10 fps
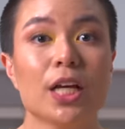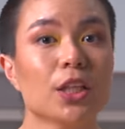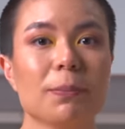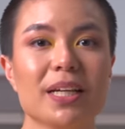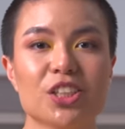
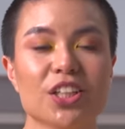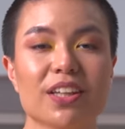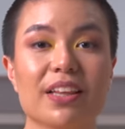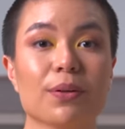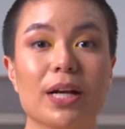to make sure
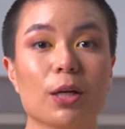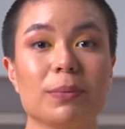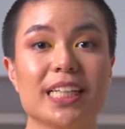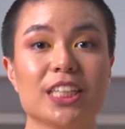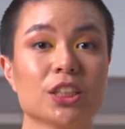that the
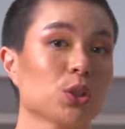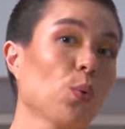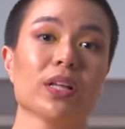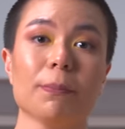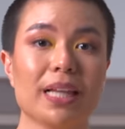recommendations
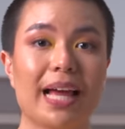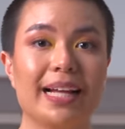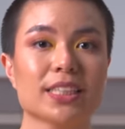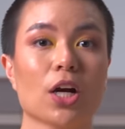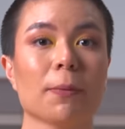or the
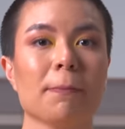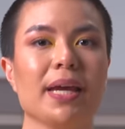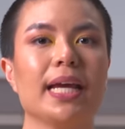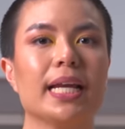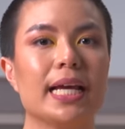plans are
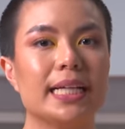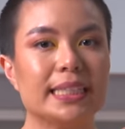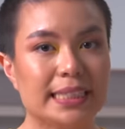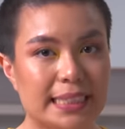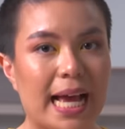made
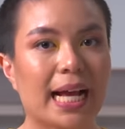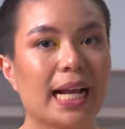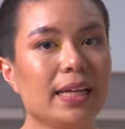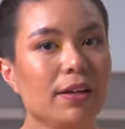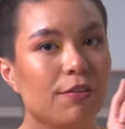
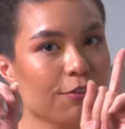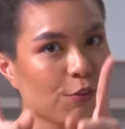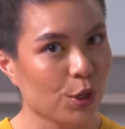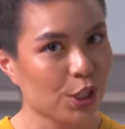exactly for